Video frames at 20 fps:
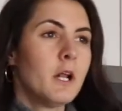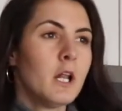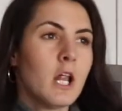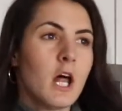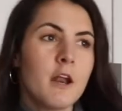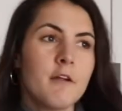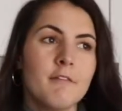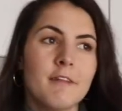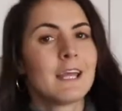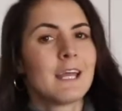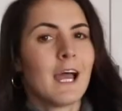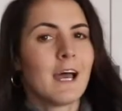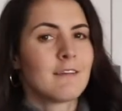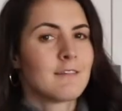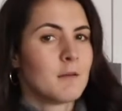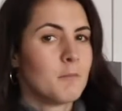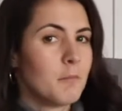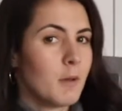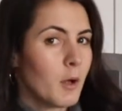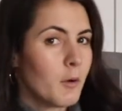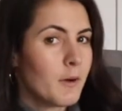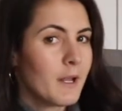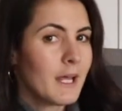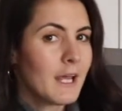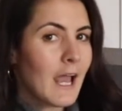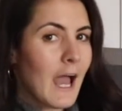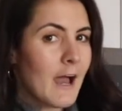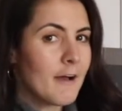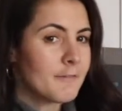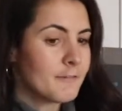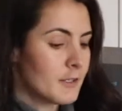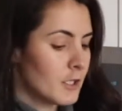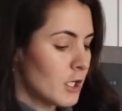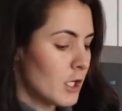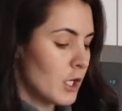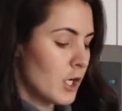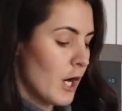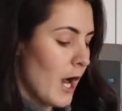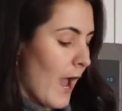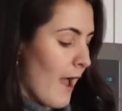a lot of acid bloating
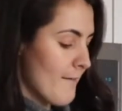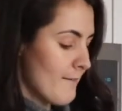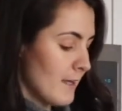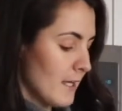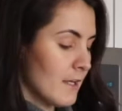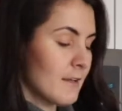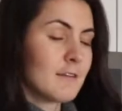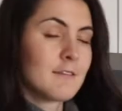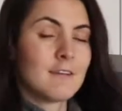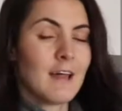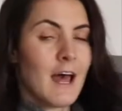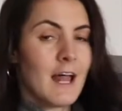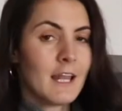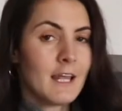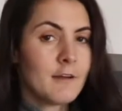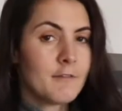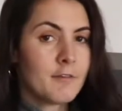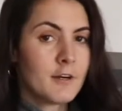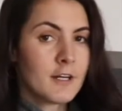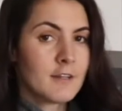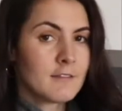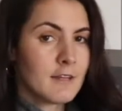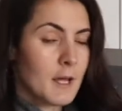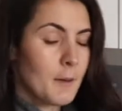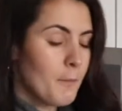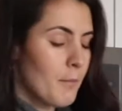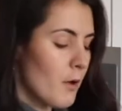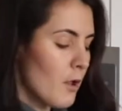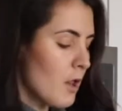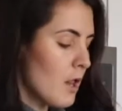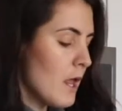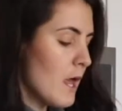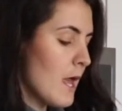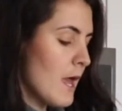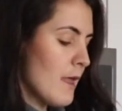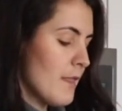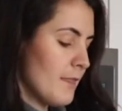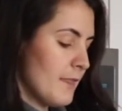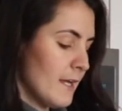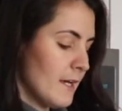after you're having a salad, for example.
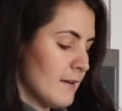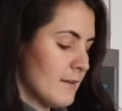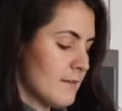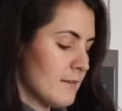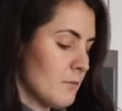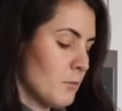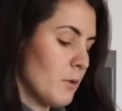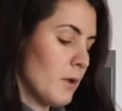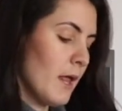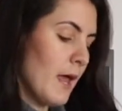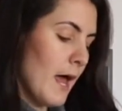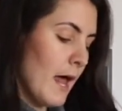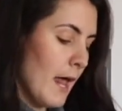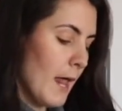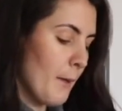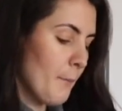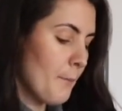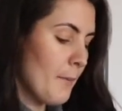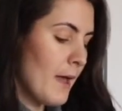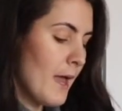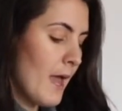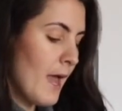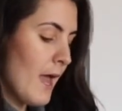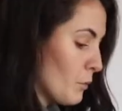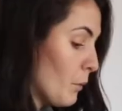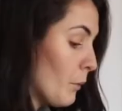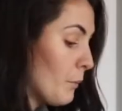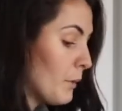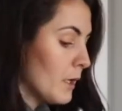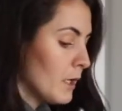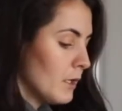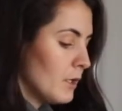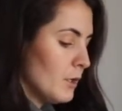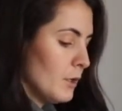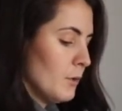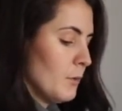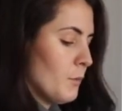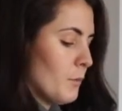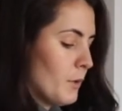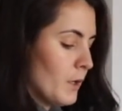This will help. So what we're gonna
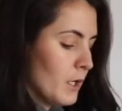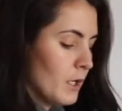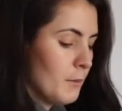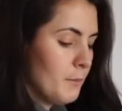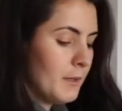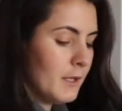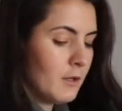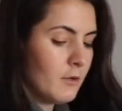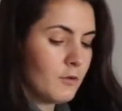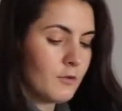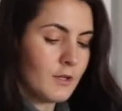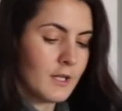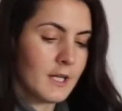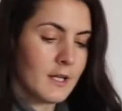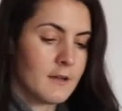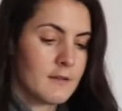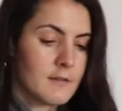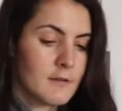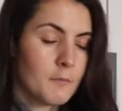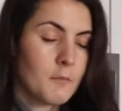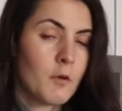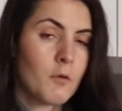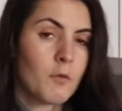do, we're gonna be using some